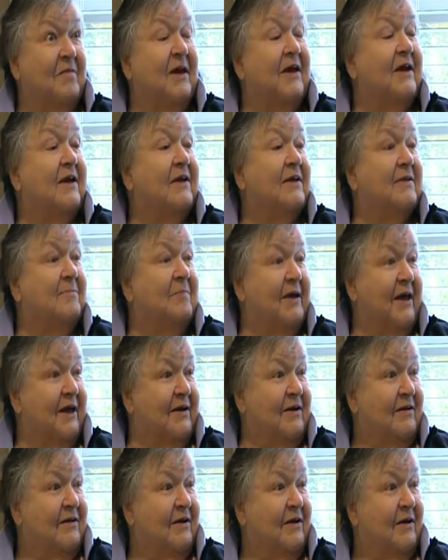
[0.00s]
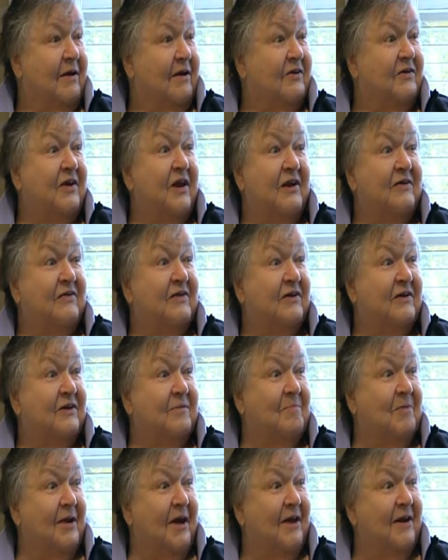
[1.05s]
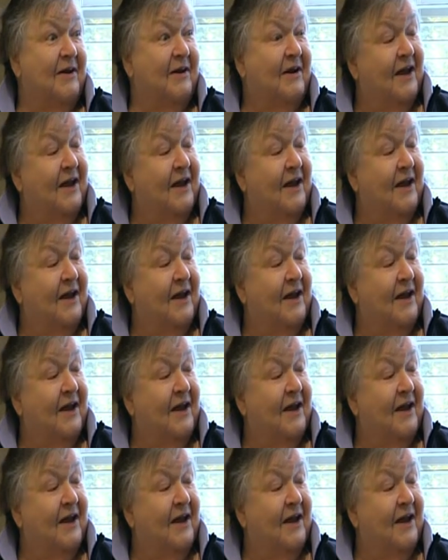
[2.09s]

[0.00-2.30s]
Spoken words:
making the bed, changing the bed.